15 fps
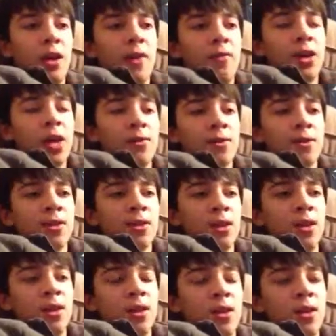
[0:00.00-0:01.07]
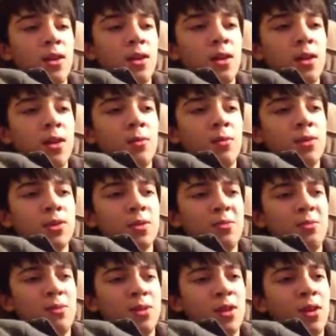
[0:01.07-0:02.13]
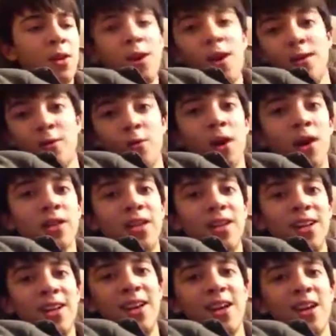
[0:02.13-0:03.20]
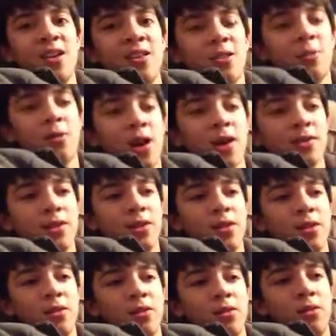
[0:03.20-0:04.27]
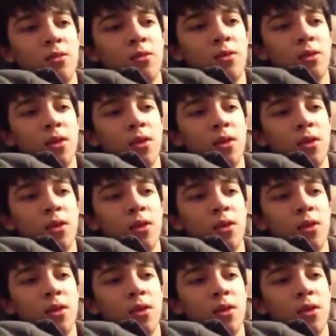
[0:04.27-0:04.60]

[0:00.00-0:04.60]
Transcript: If you haven't seen, what's what? I, oh yeah, the Rox, the Roxio